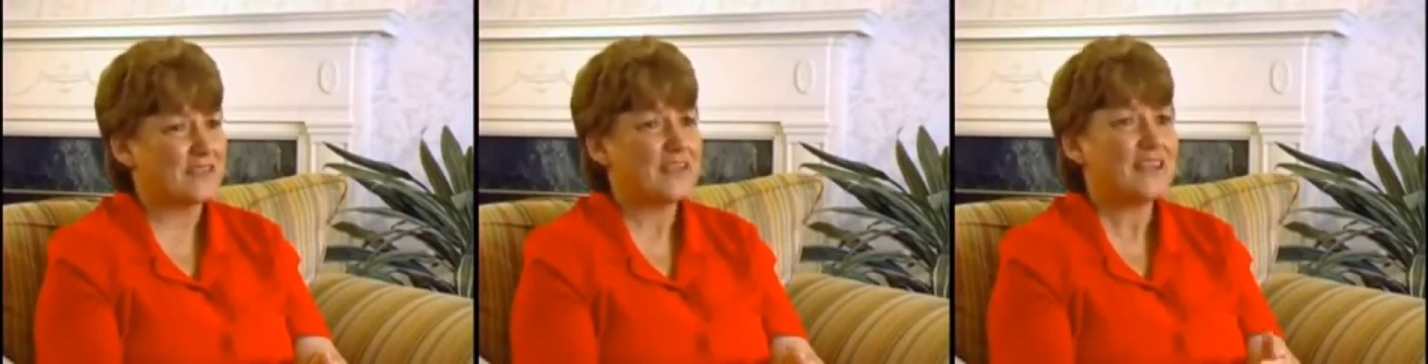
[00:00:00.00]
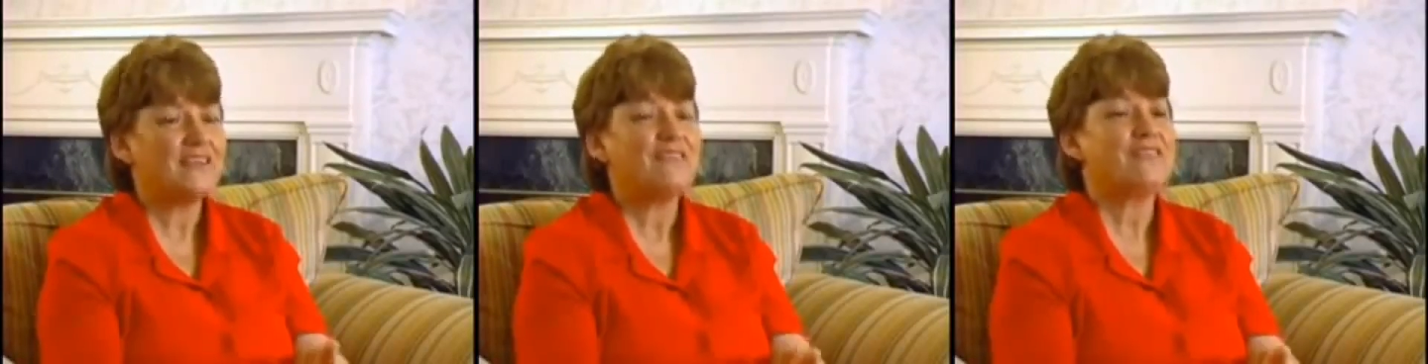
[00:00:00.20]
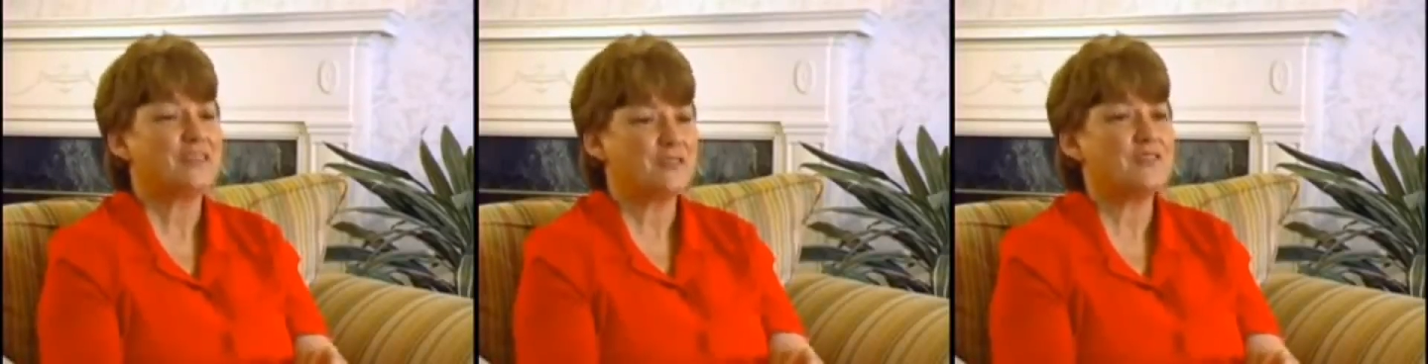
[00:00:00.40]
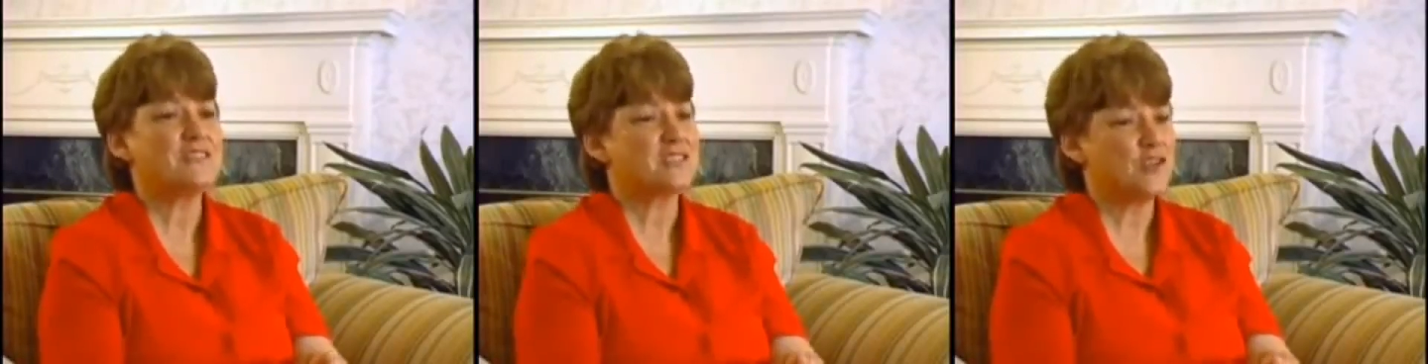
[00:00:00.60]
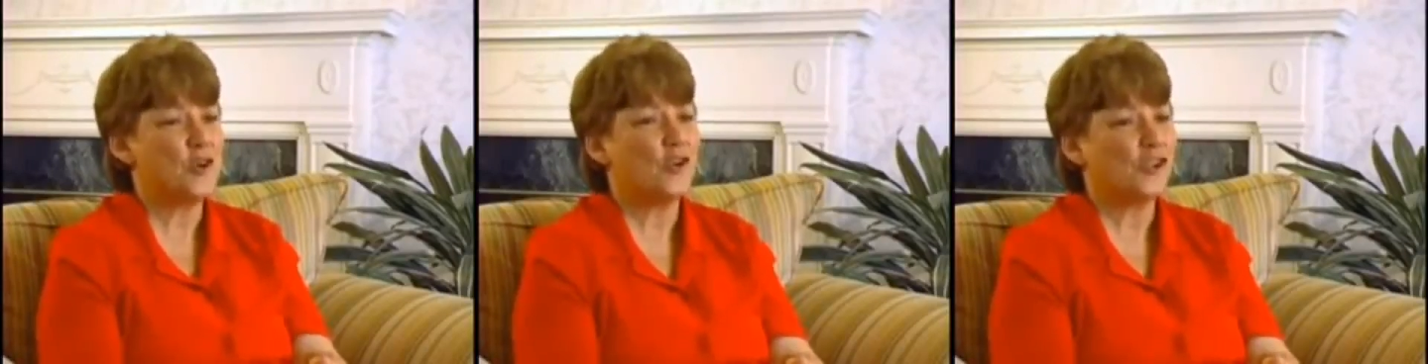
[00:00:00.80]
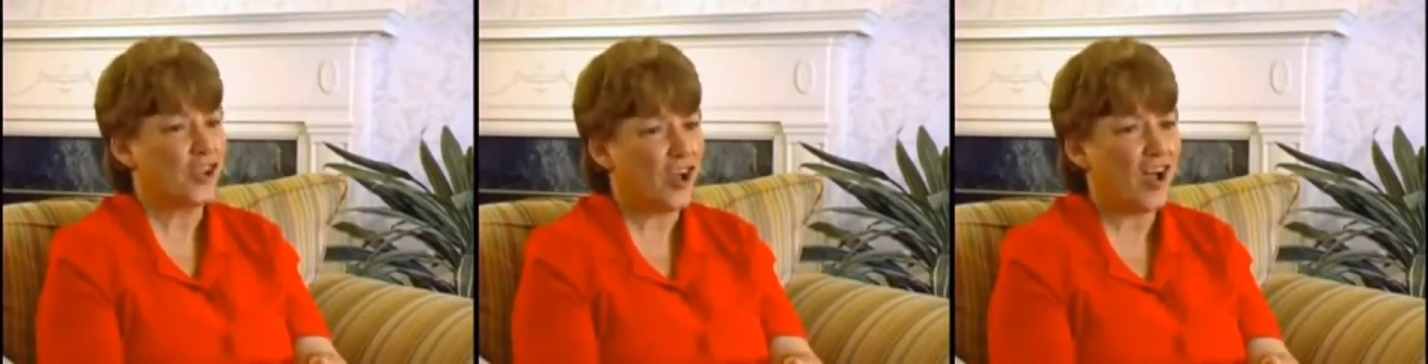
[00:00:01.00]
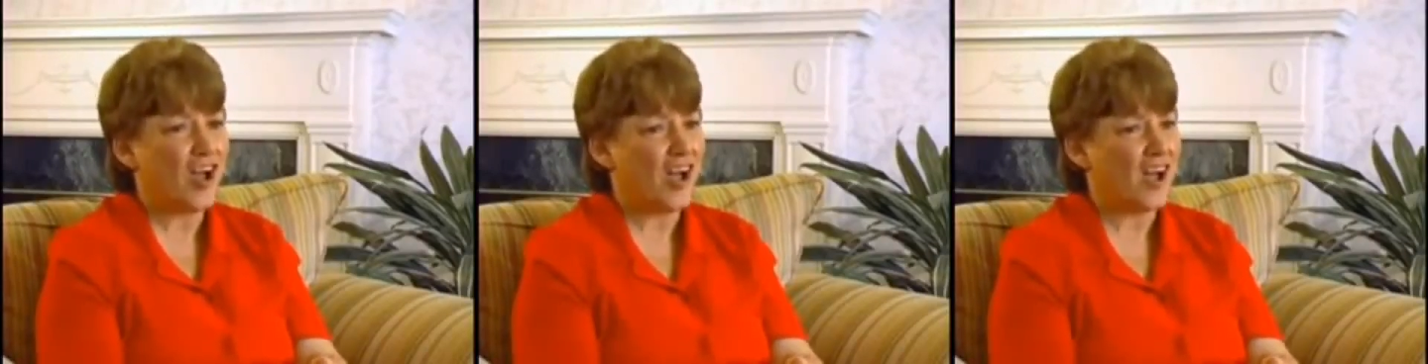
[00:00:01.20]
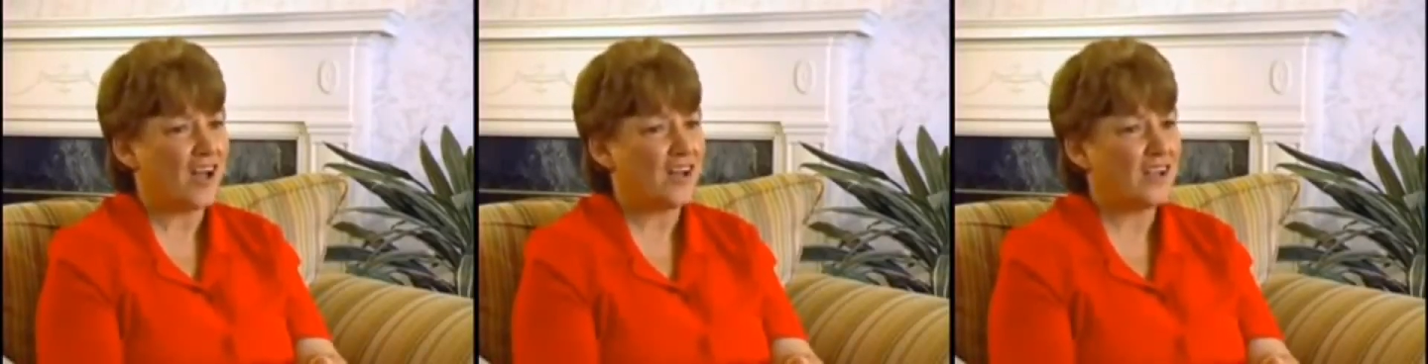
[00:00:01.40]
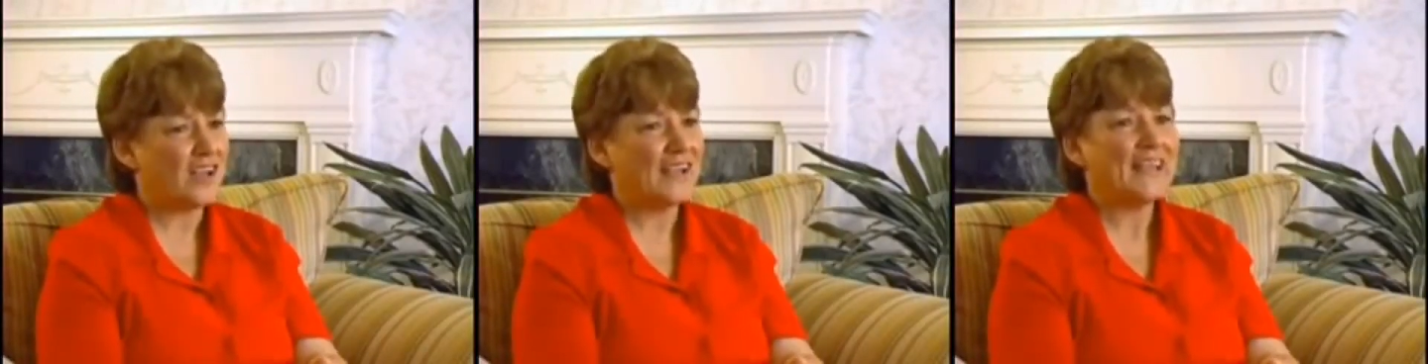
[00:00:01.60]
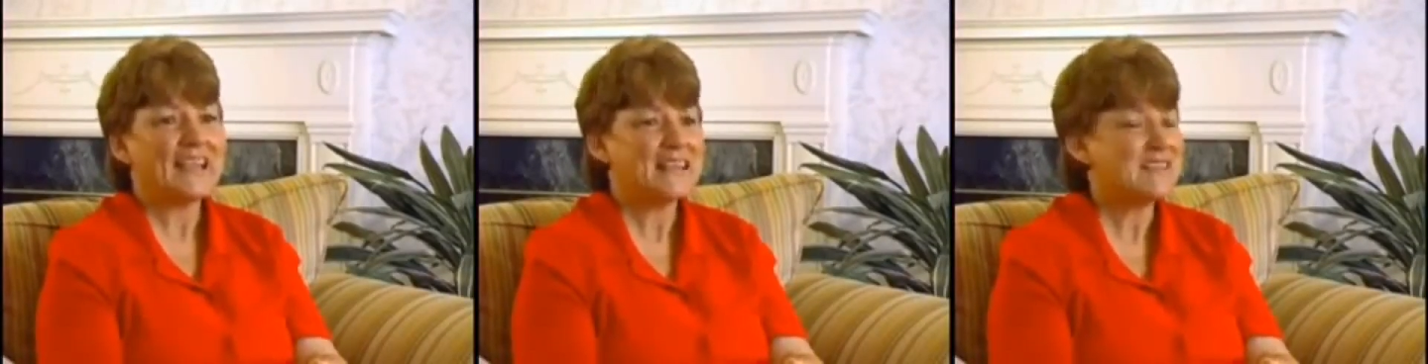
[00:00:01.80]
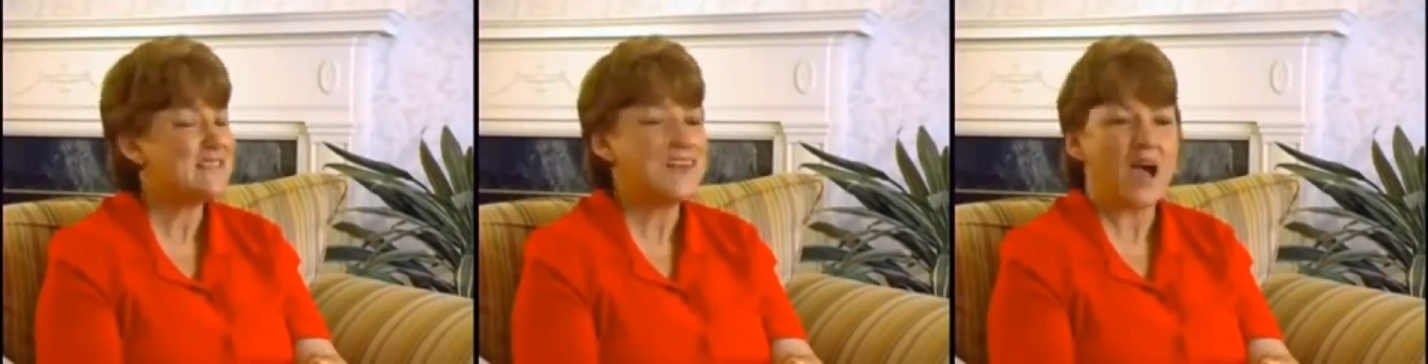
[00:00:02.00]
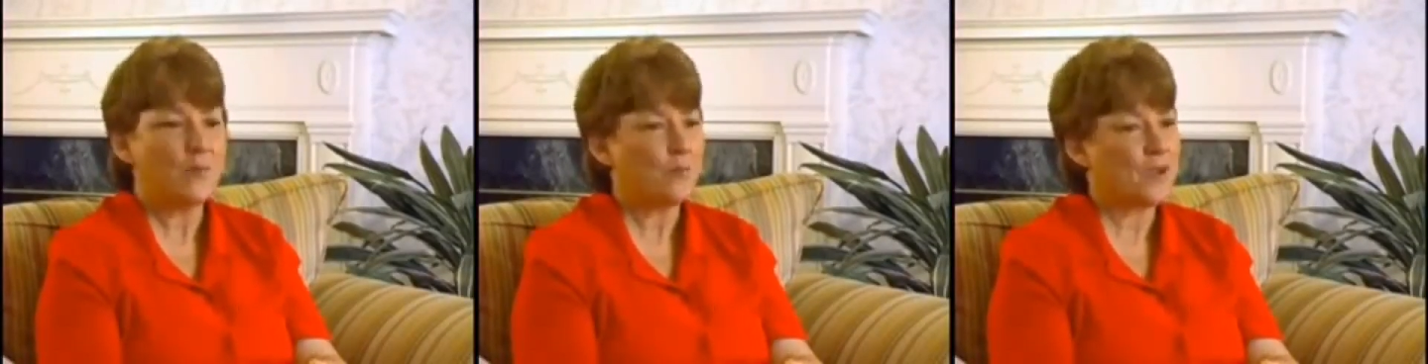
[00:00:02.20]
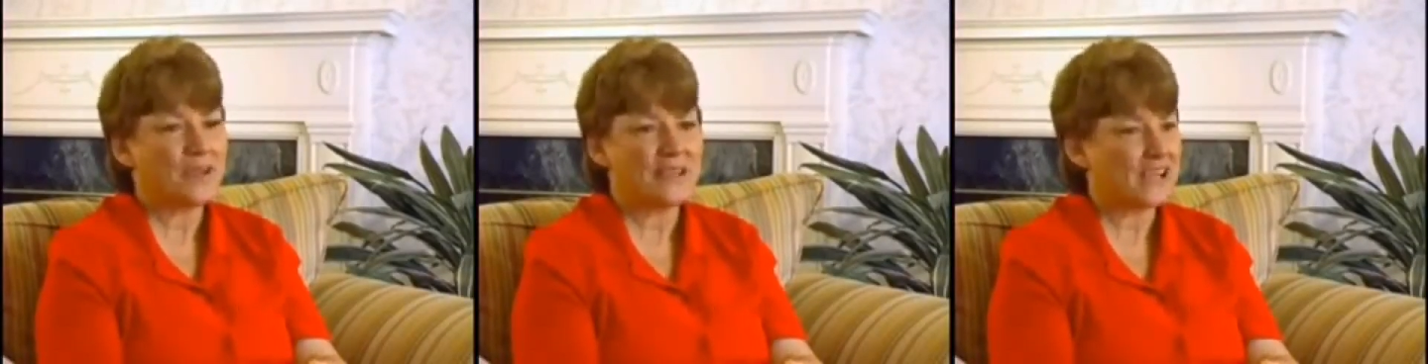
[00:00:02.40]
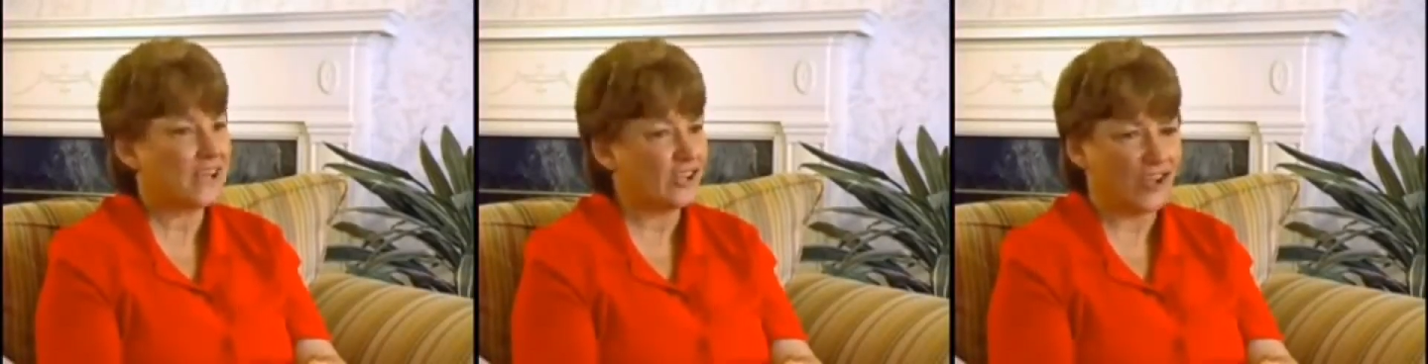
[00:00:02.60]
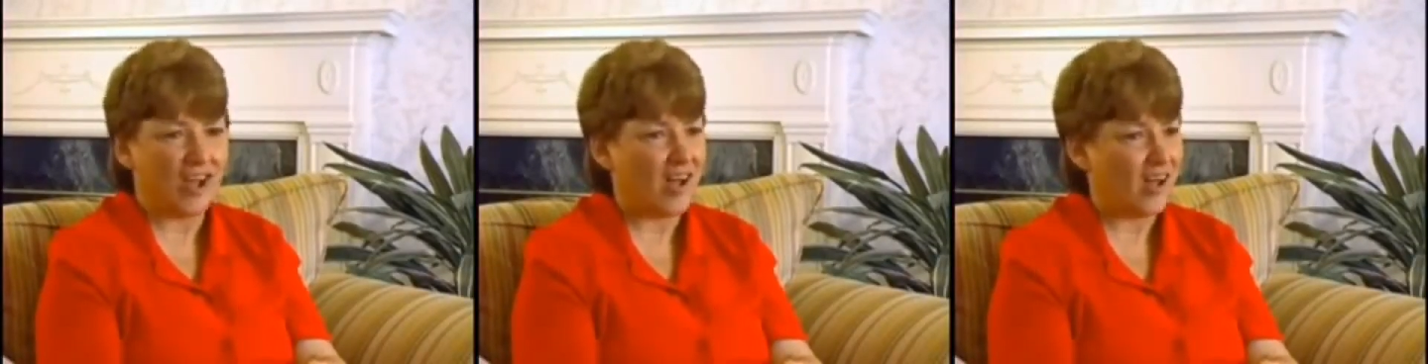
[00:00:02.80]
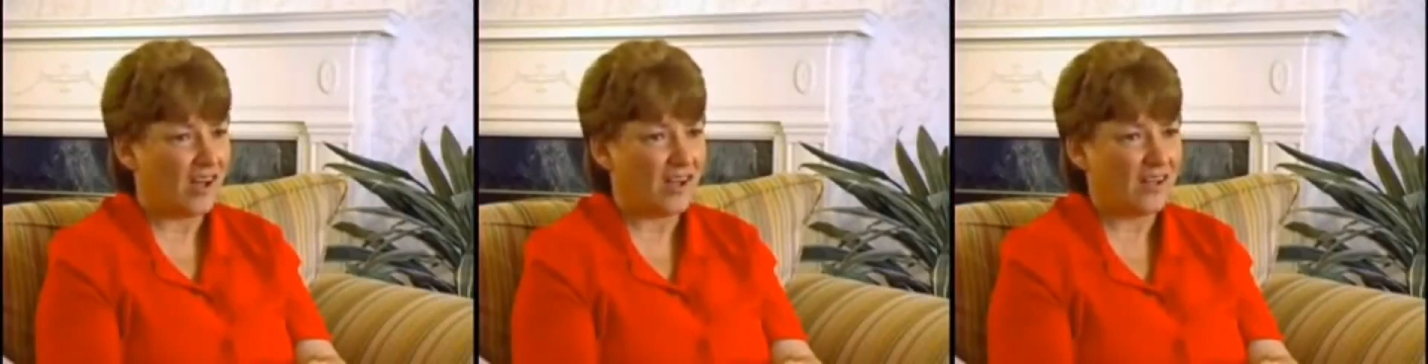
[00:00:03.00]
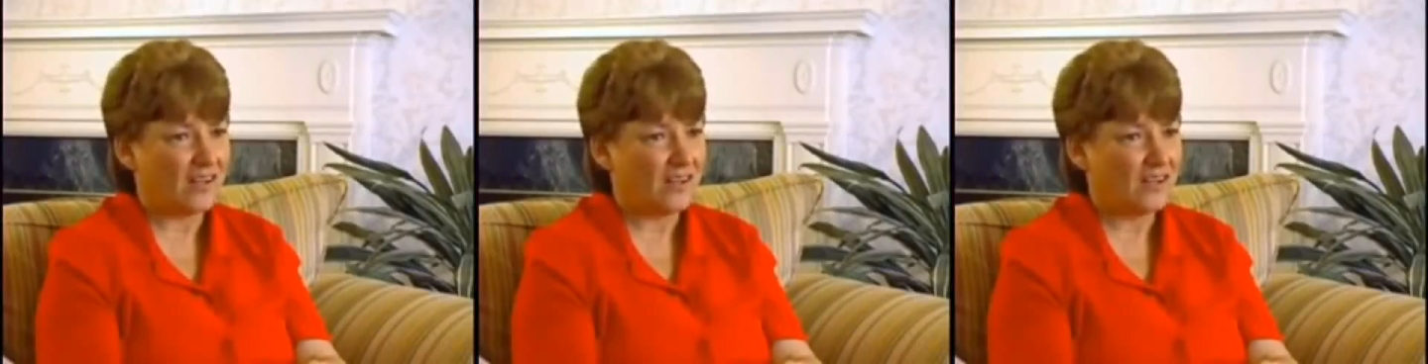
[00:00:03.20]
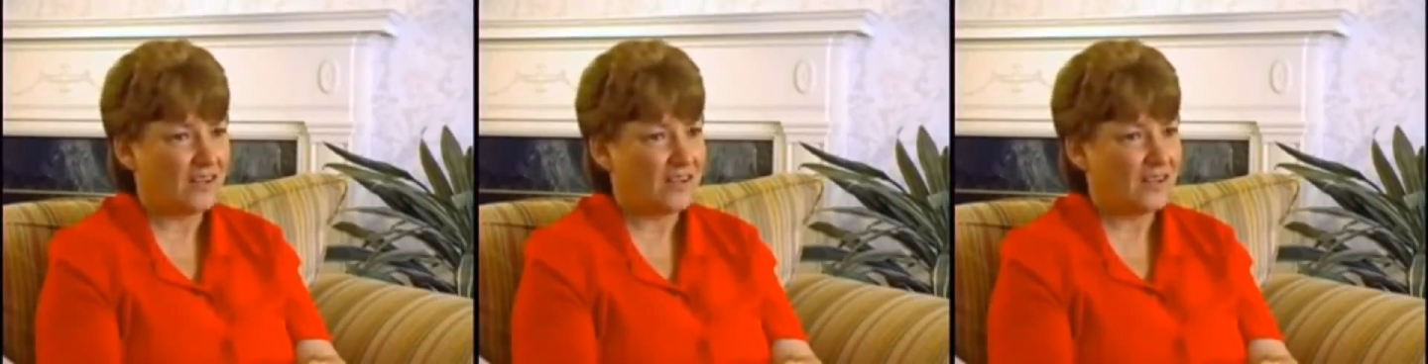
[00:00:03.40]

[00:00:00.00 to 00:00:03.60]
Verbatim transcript: If there is no law, he's not breaking a law